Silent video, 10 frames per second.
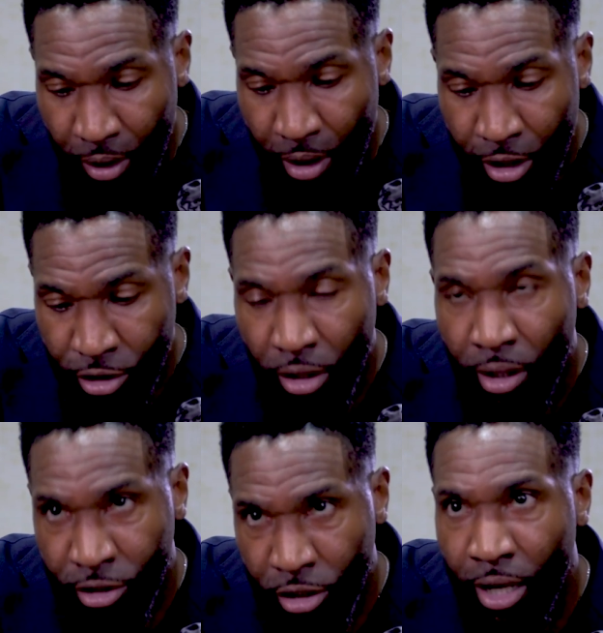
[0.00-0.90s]
here's
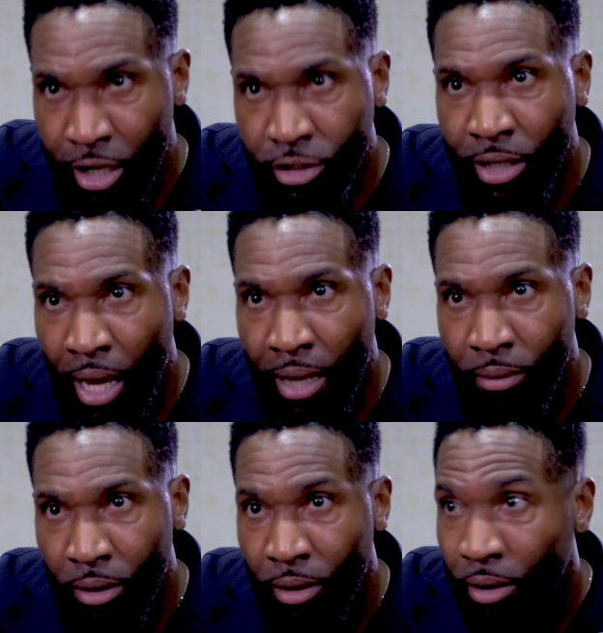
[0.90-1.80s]
your God.
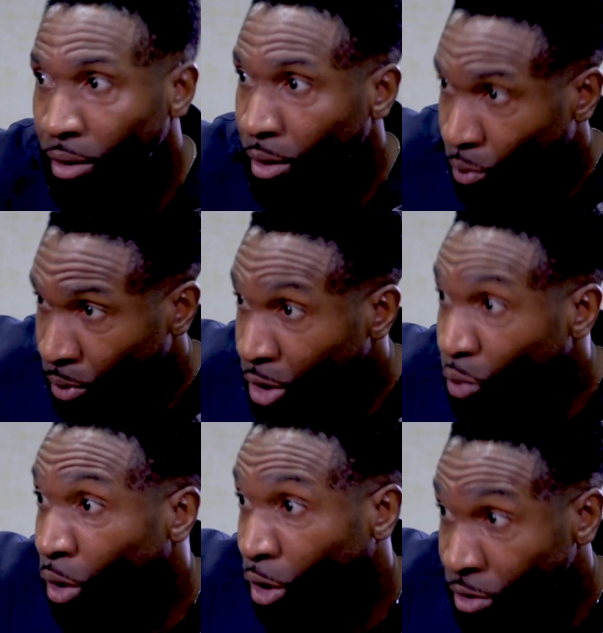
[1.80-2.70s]
We're gonna
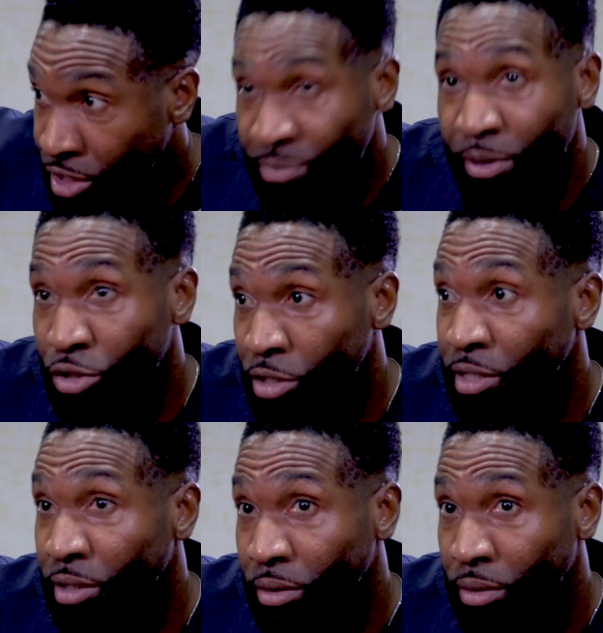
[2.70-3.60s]
work on this
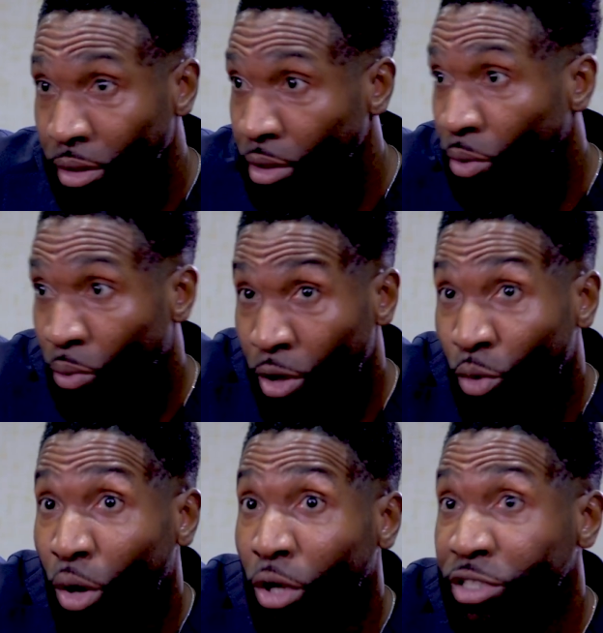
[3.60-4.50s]
spiritually. We're
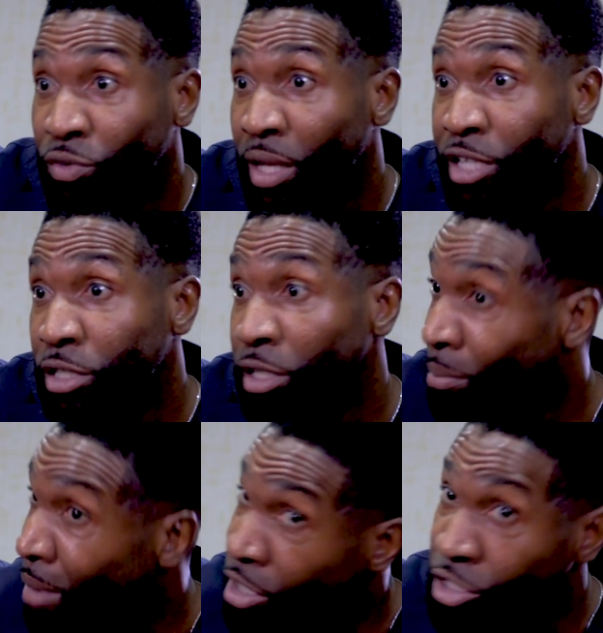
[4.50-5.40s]
gonna work on this relationally. Your
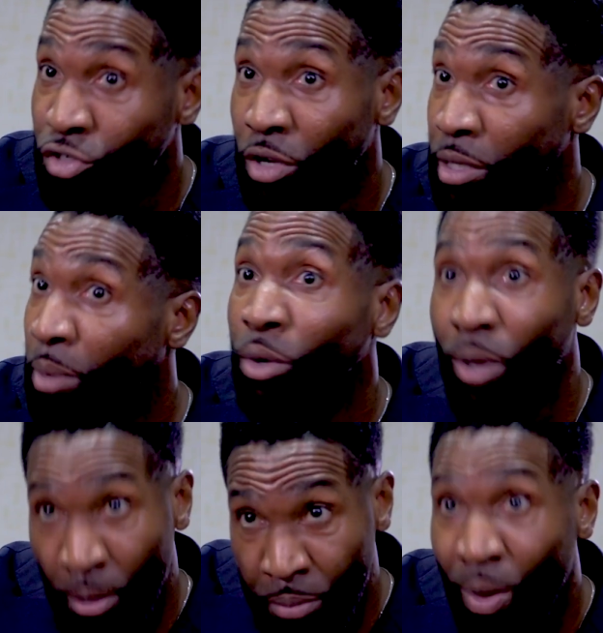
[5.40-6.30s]
marriage is struggling. We're
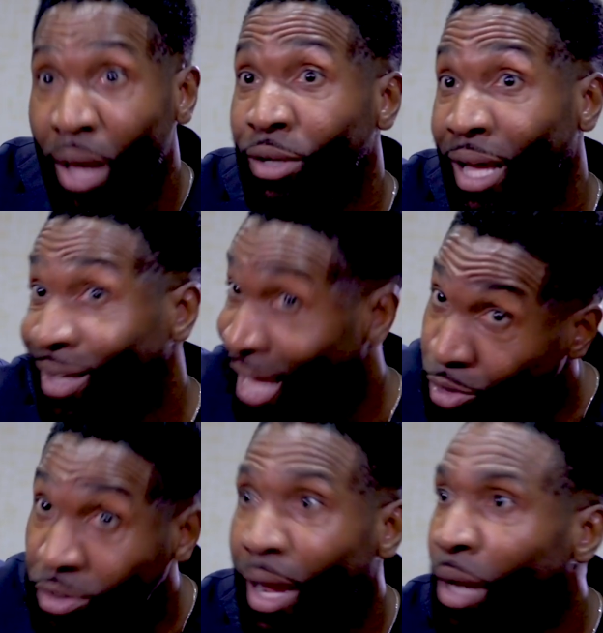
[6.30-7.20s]
gonna help you out in that
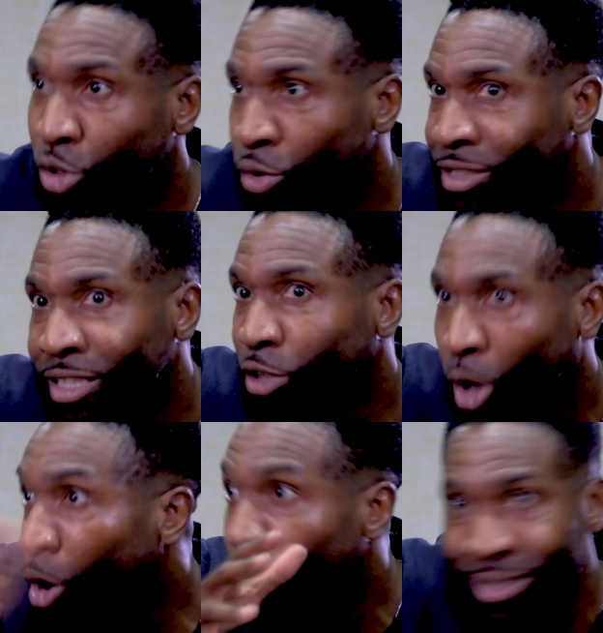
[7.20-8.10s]
counseling. So these things
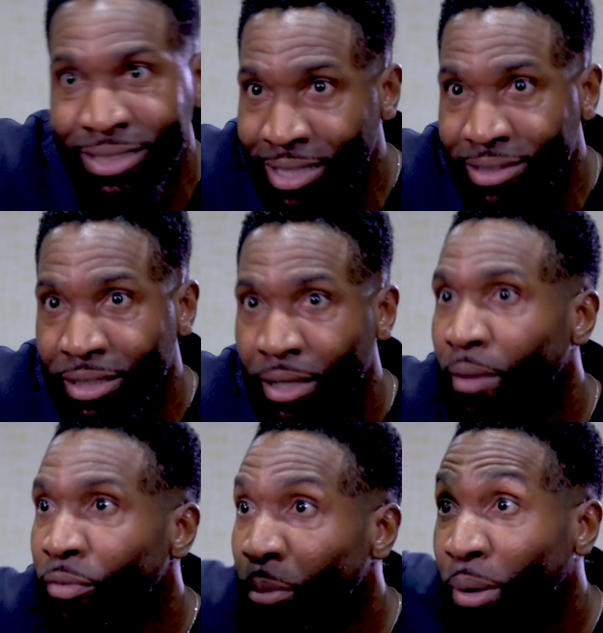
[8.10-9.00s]
all exist,
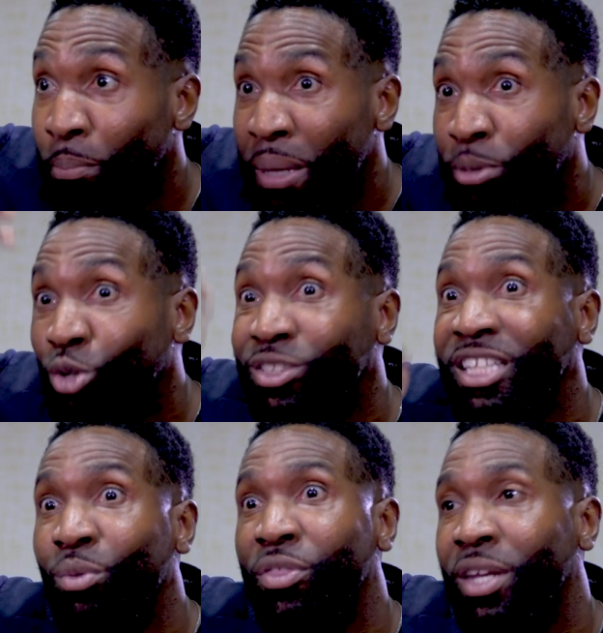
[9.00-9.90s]
but people don't
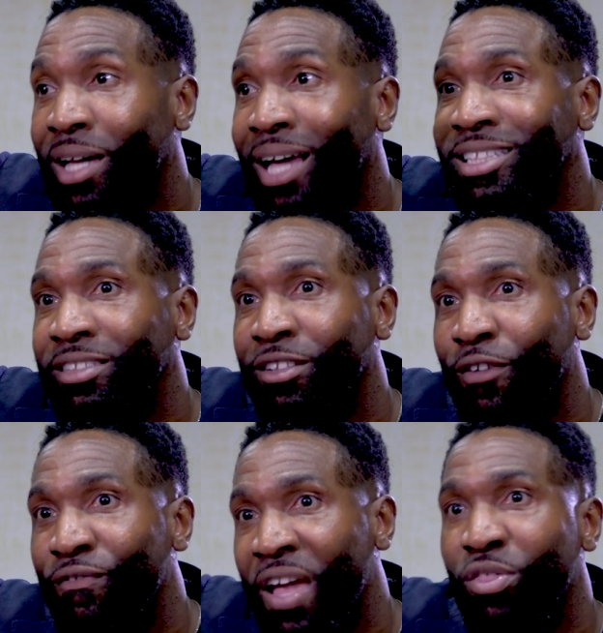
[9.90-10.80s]
see it within the context of their
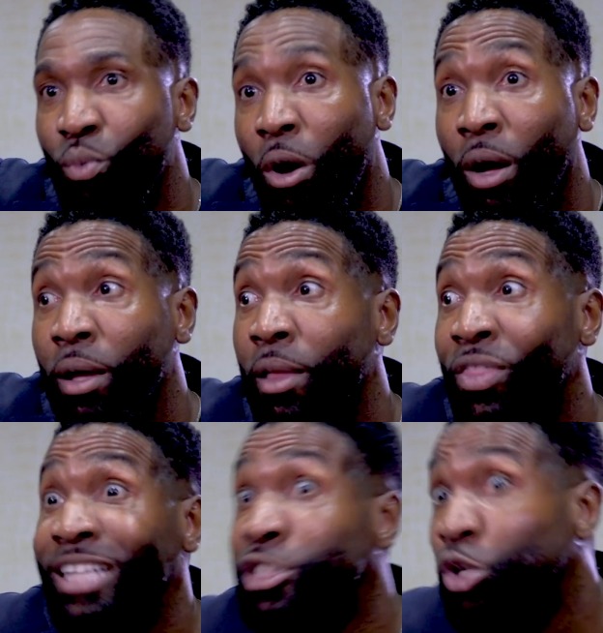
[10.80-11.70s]
faith walk.
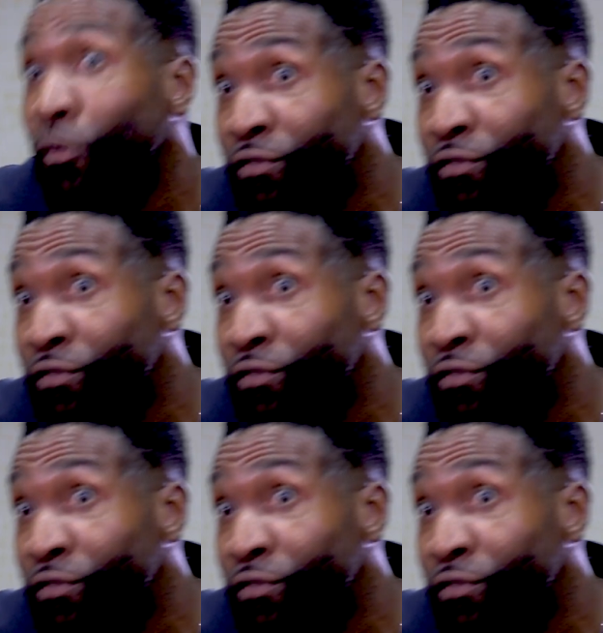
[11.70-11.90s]
That's your